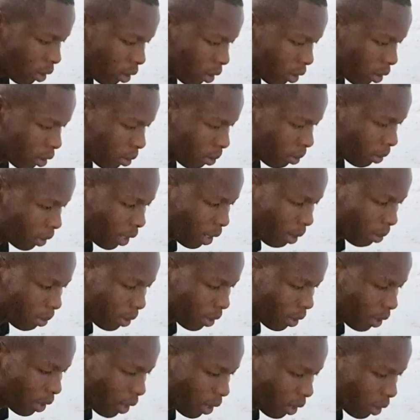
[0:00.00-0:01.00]
This
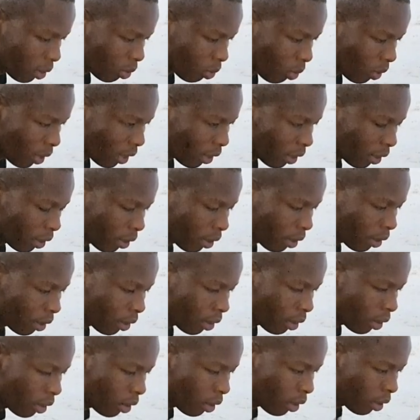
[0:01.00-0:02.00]
becomes 3x1
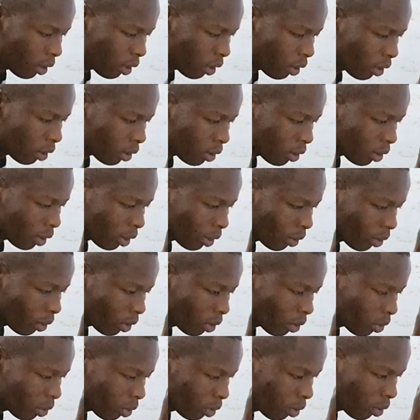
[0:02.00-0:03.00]
is
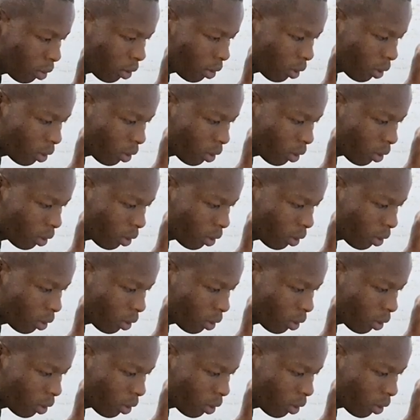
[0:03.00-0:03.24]
equal to